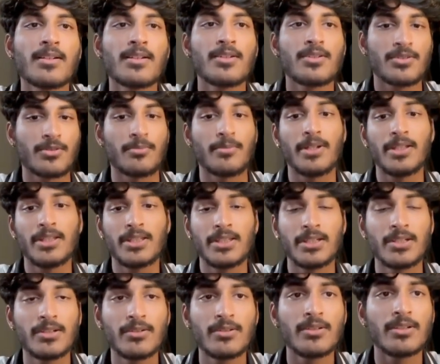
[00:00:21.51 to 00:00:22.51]
So
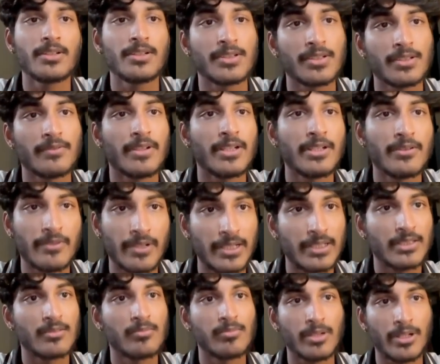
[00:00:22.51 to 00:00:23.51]
methanol is a very
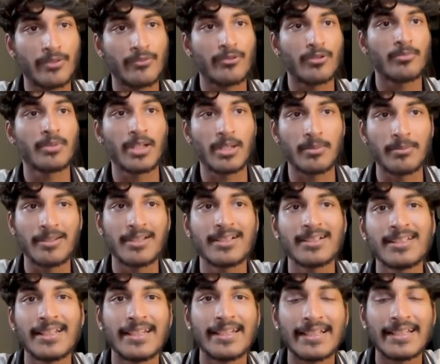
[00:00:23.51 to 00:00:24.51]
vital platform chemical
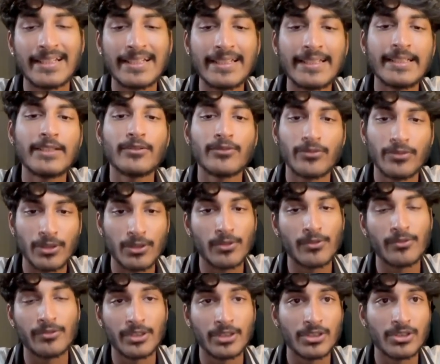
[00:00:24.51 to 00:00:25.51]
and clean fuel
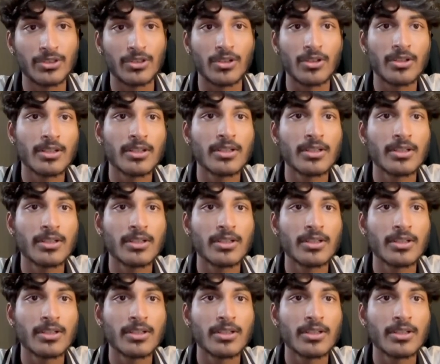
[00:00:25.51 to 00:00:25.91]
feedstock.